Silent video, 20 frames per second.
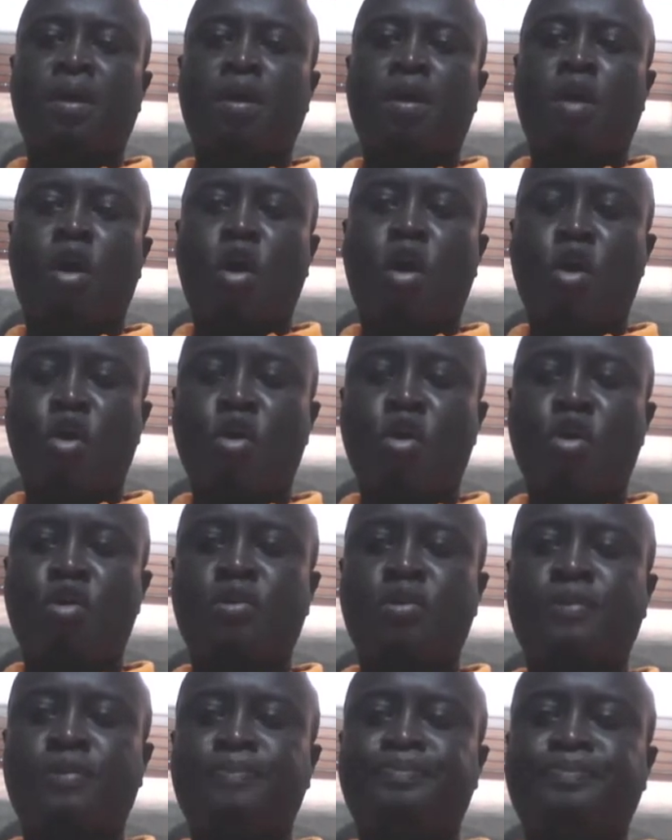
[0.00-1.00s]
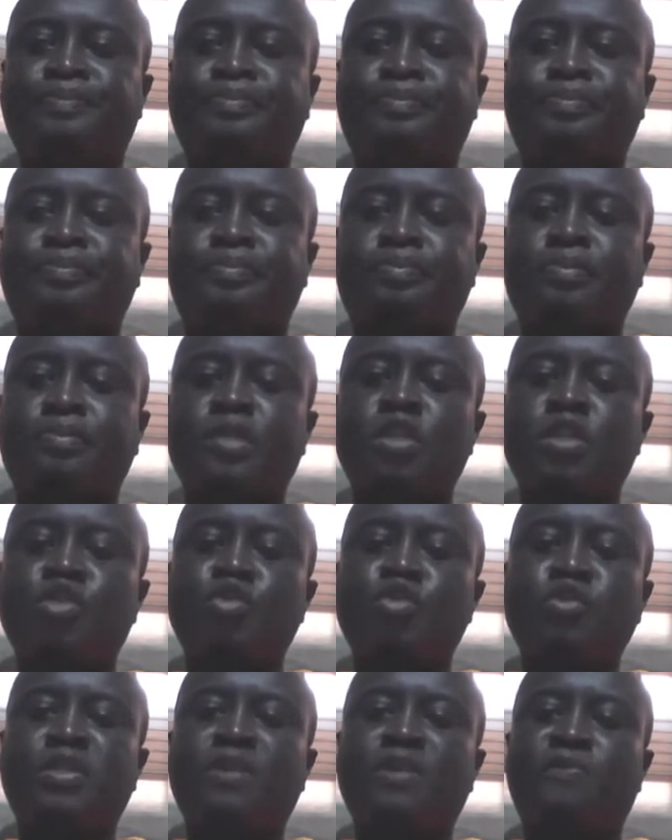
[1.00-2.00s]
or you
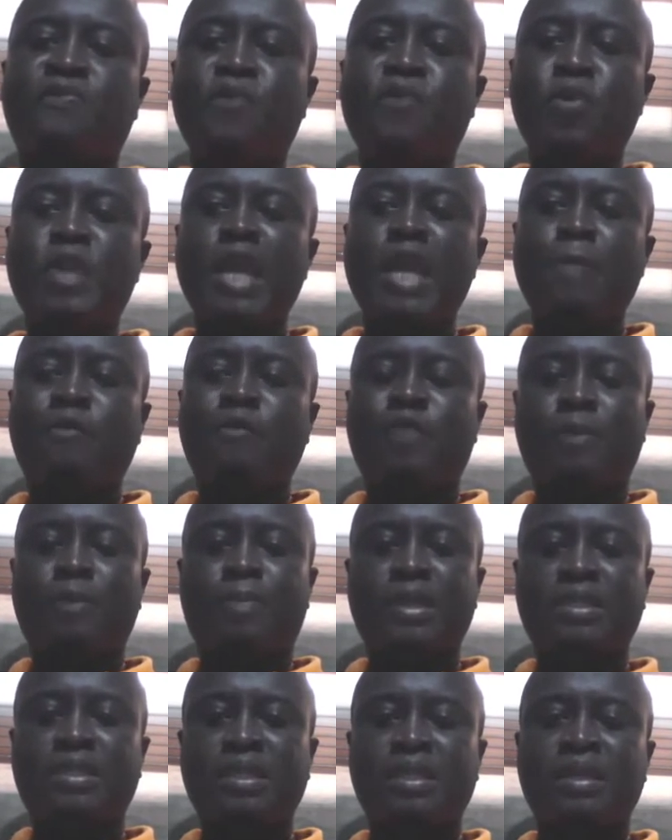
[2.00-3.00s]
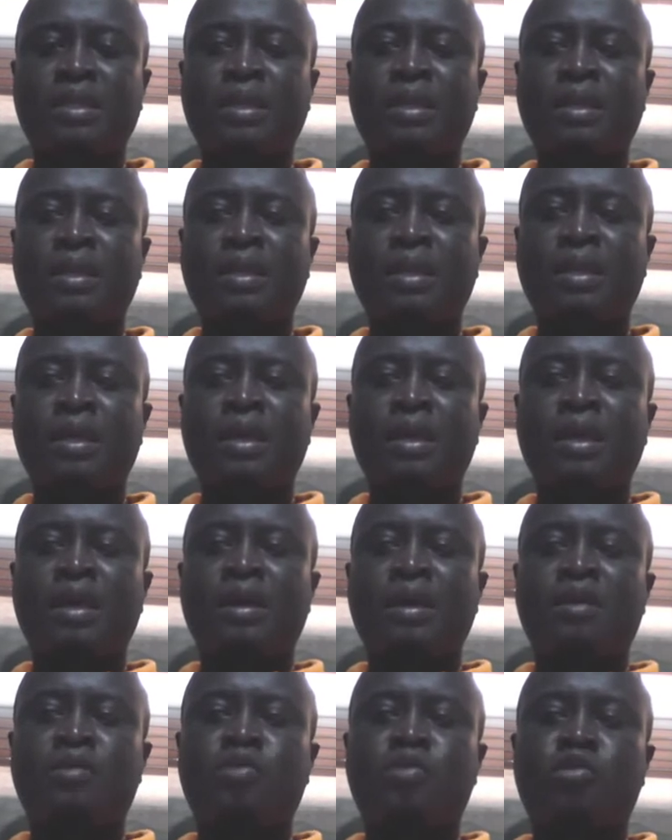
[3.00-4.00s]
use the full name of the person
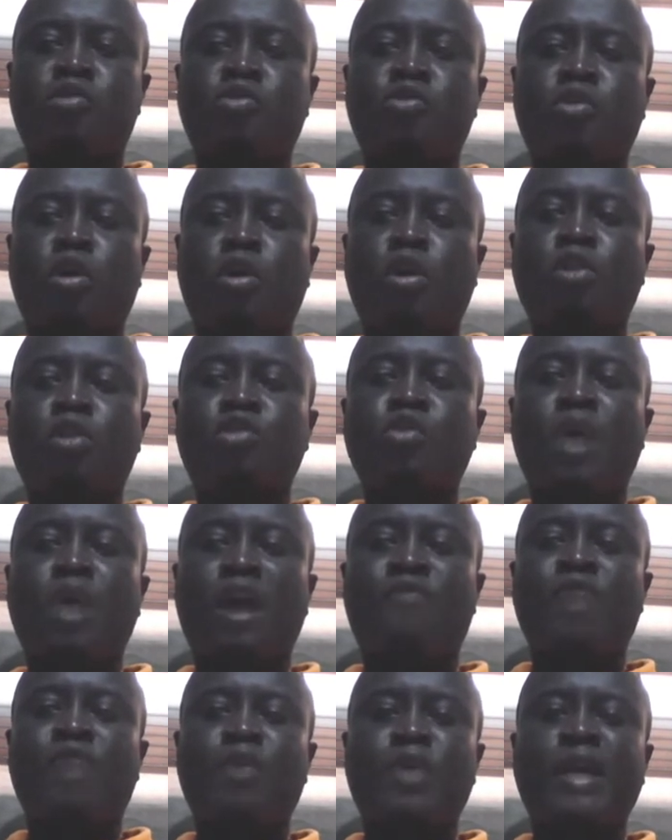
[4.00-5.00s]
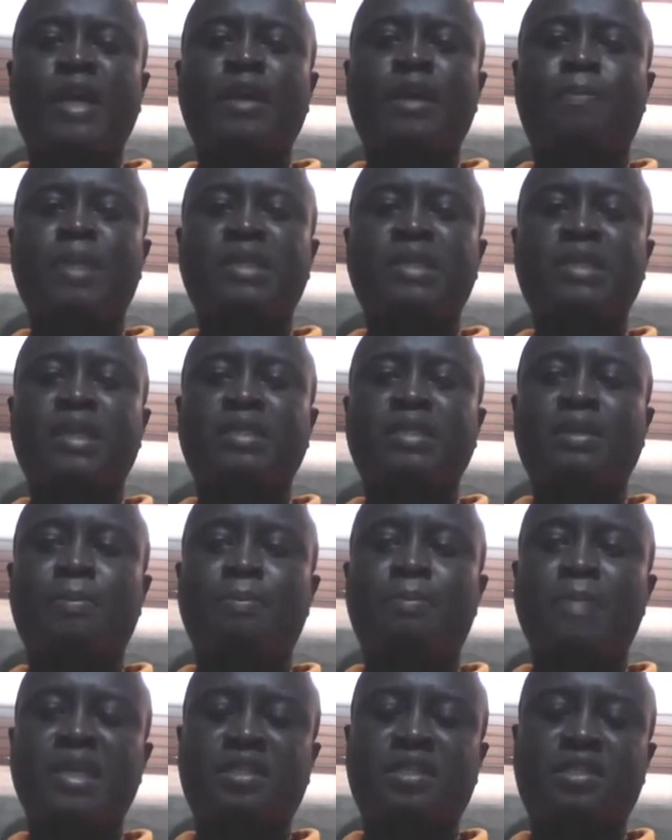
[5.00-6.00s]
to also avoid whether the person is a
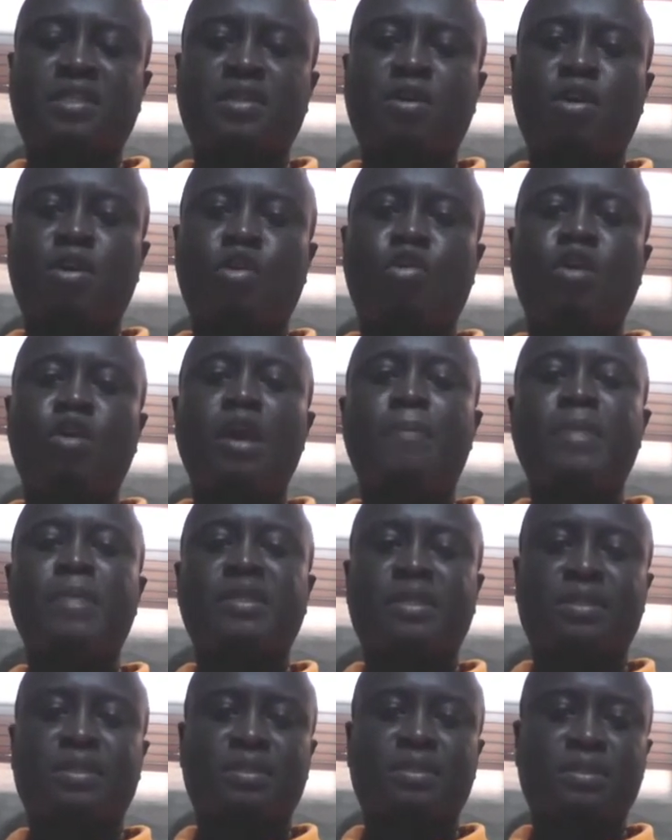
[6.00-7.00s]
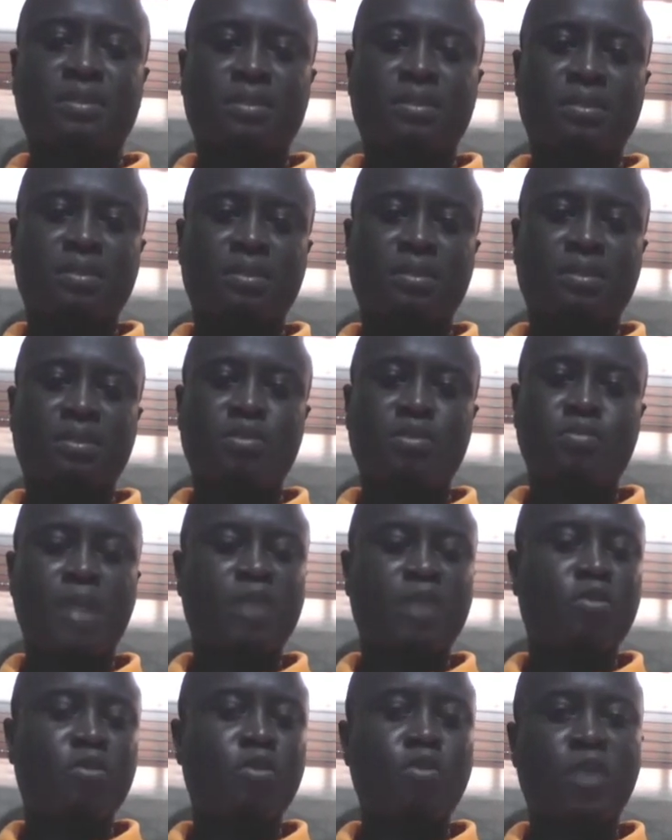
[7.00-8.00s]
Miss or a Mrs. You
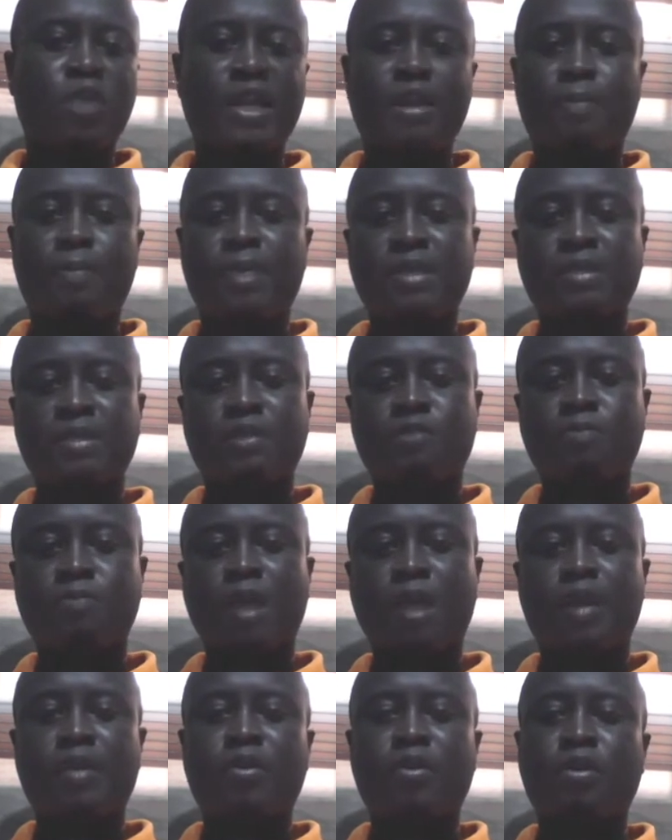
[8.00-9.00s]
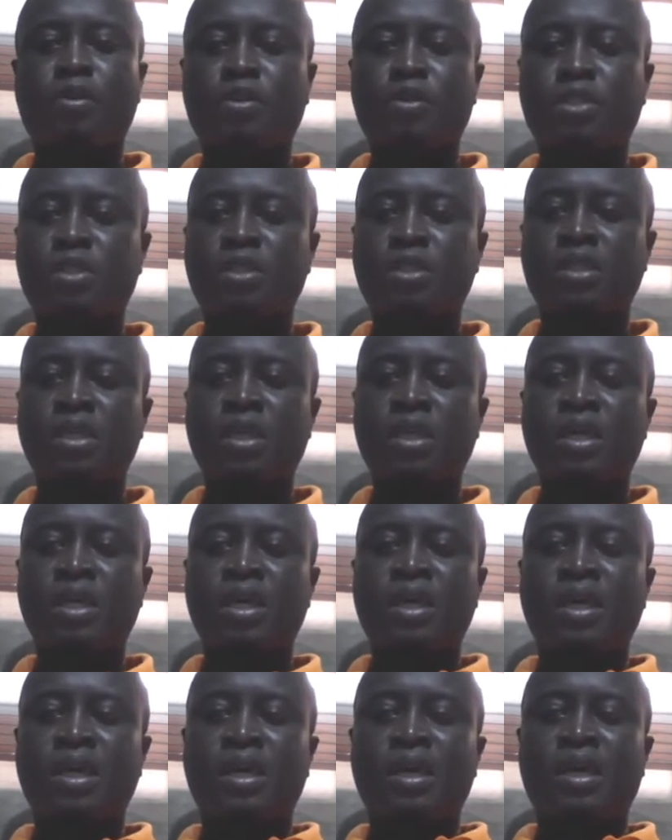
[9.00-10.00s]
might not know whether the person is married or not,
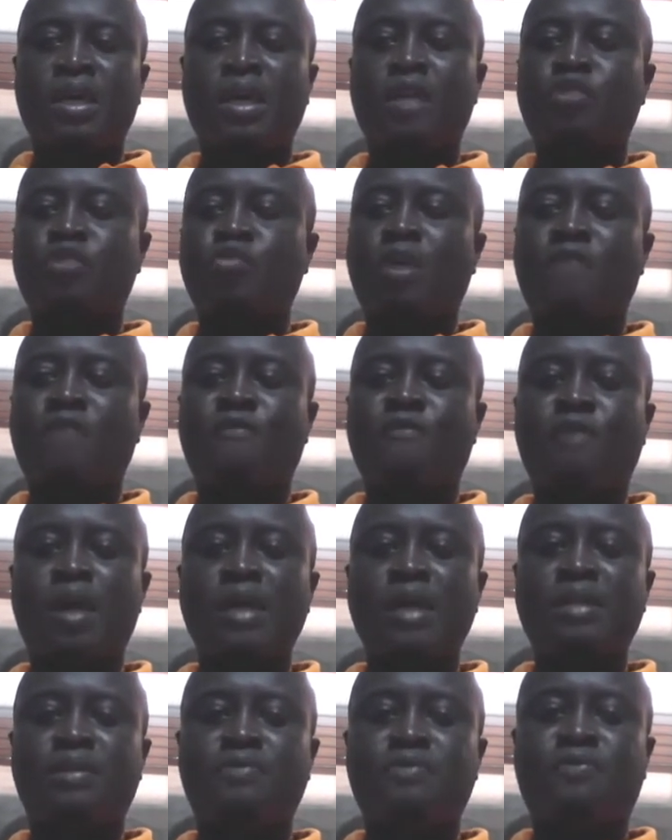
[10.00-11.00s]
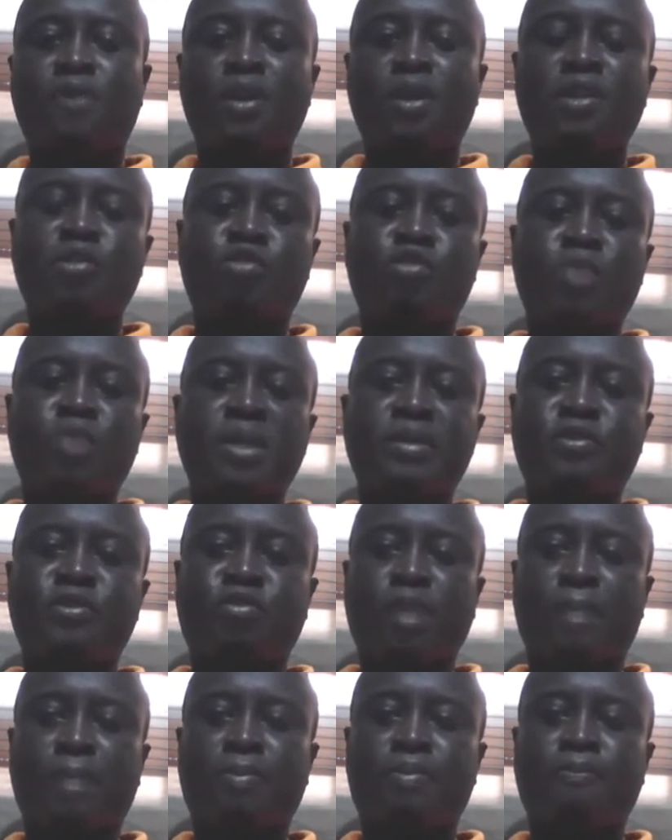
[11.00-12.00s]
and to avoid falling into any
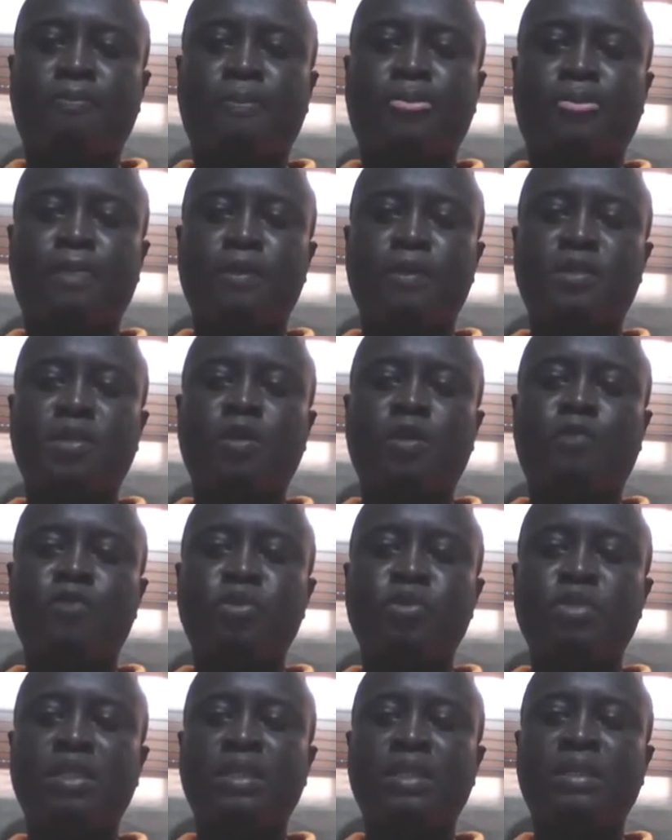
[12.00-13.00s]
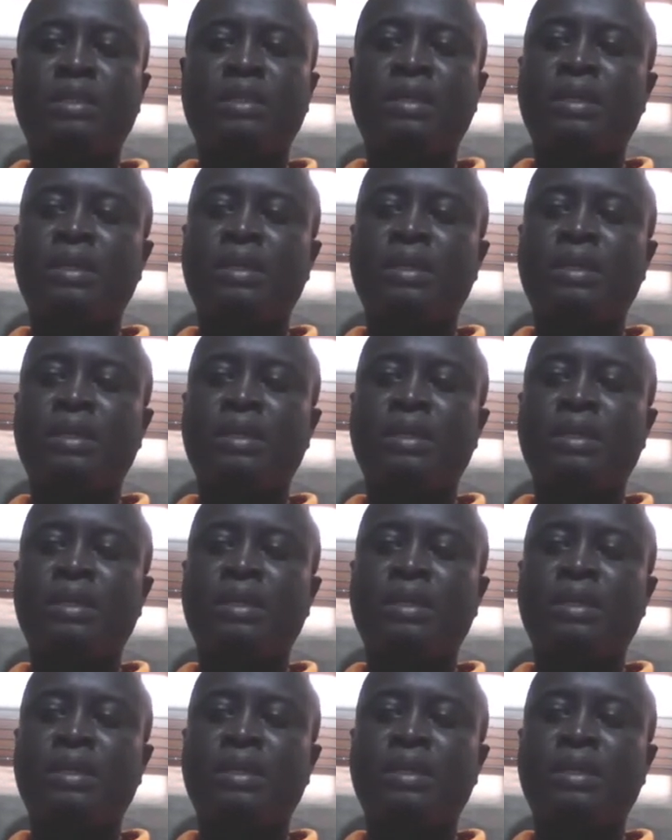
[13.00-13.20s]
trap, instead of using